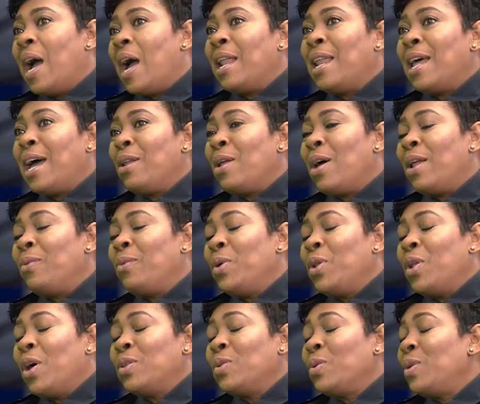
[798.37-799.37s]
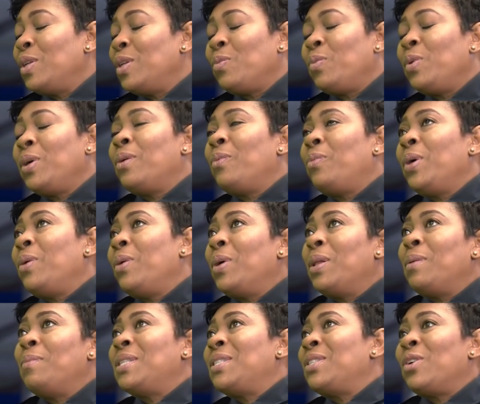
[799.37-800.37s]
and we not only, we
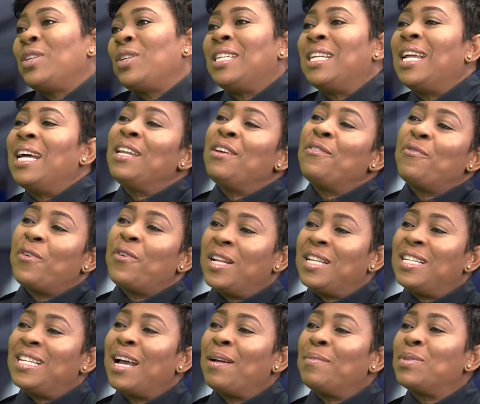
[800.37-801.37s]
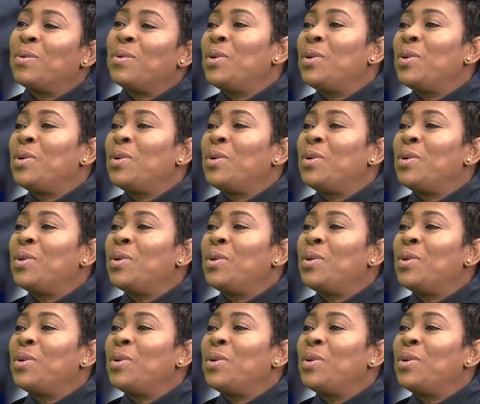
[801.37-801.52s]
will be searching at different times,